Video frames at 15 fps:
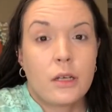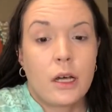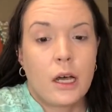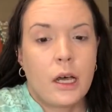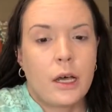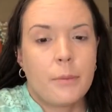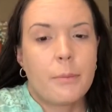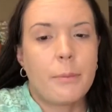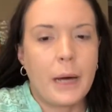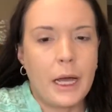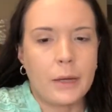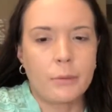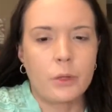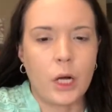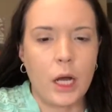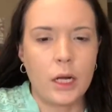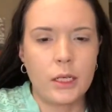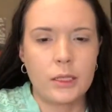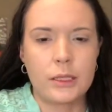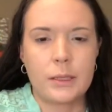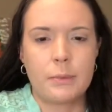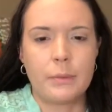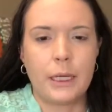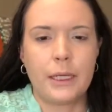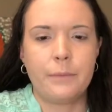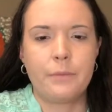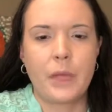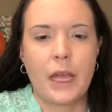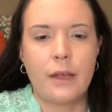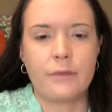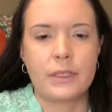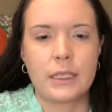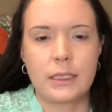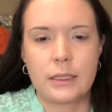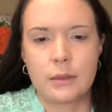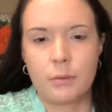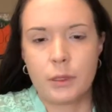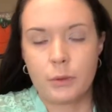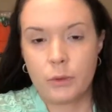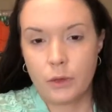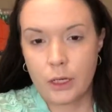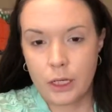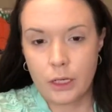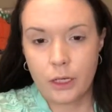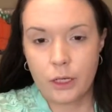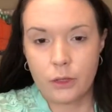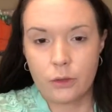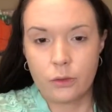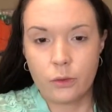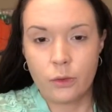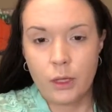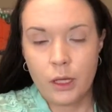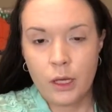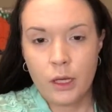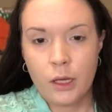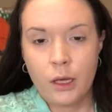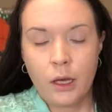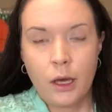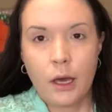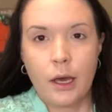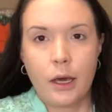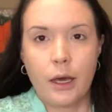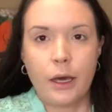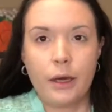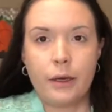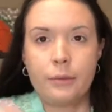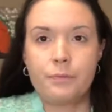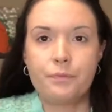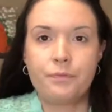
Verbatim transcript: um, buying products, but I have seen some people that I know uh,